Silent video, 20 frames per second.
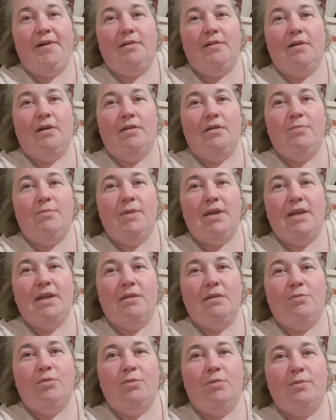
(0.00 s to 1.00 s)
Oh, my
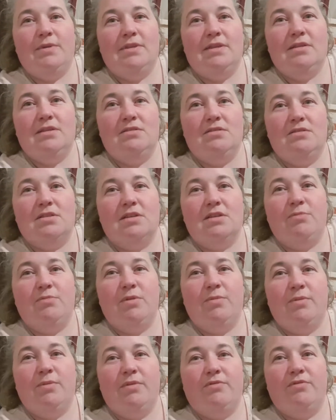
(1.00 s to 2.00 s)
cat probably did just give me a
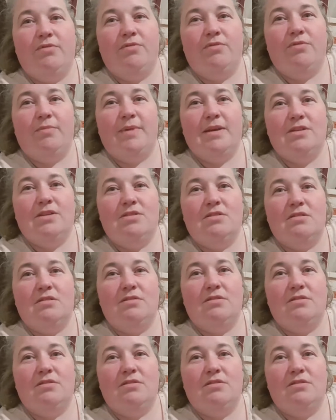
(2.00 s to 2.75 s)
bit of information.